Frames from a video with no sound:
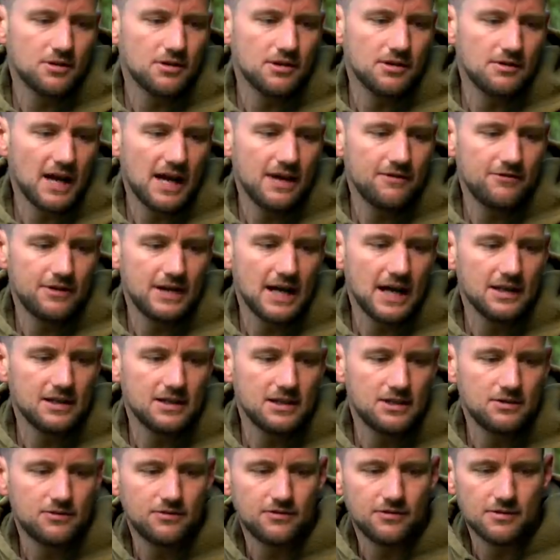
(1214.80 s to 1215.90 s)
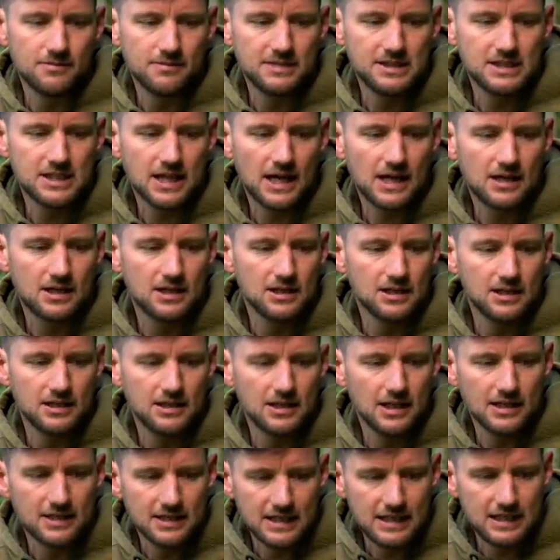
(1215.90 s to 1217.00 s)
quite heavy-handed on my tackle,
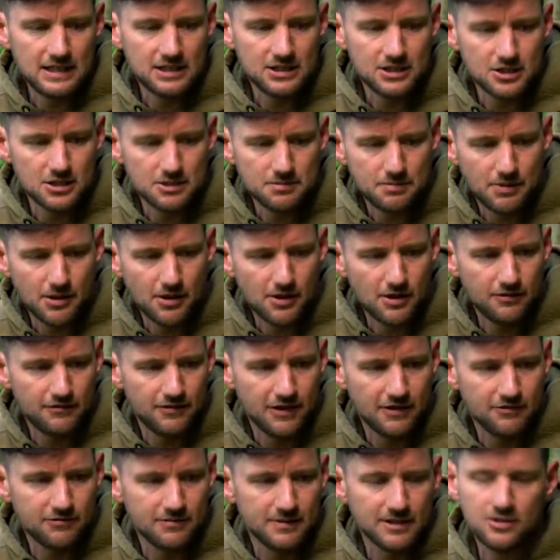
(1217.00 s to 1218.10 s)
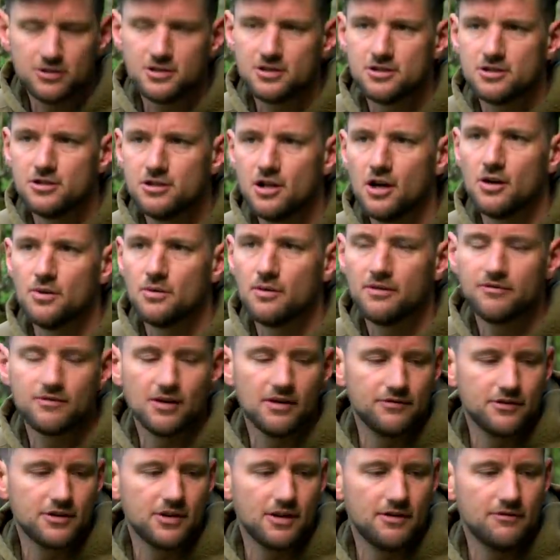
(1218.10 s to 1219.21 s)
and these are just perfect for me. I just know I've
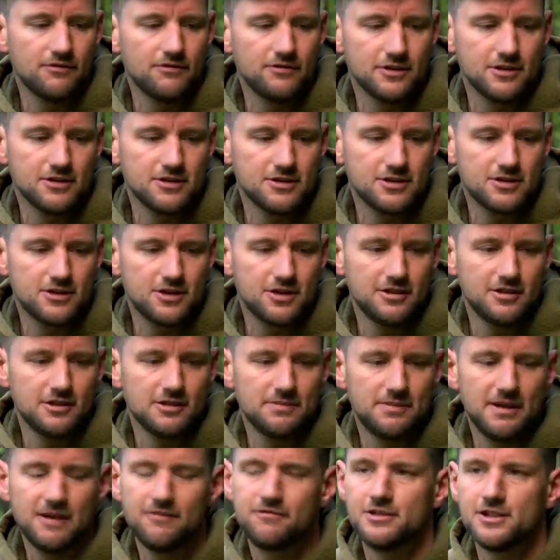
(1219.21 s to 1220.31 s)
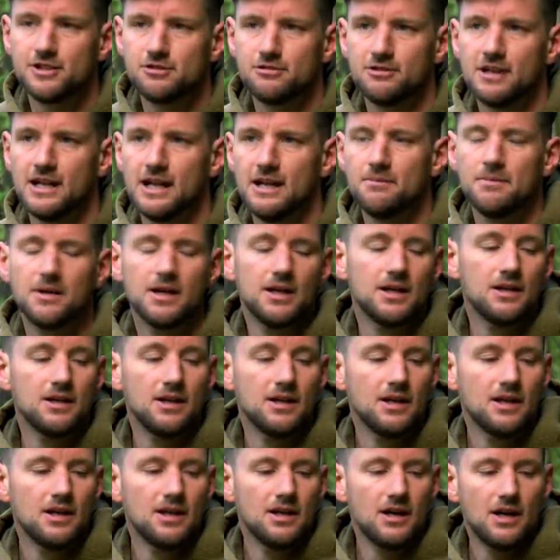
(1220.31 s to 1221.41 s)
got the confidence to turn up every trip,
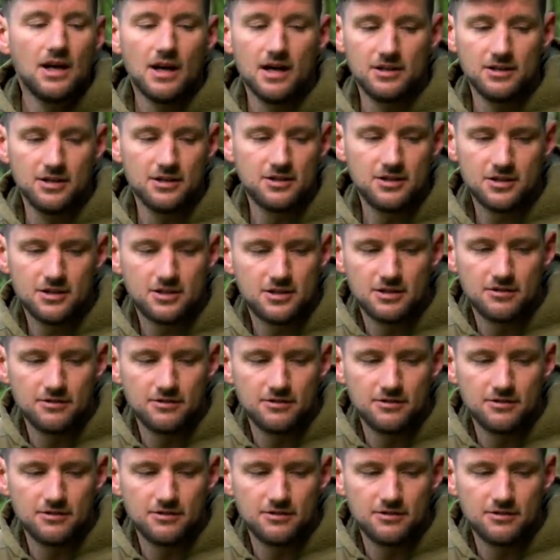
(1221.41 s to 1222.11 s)
and they're just,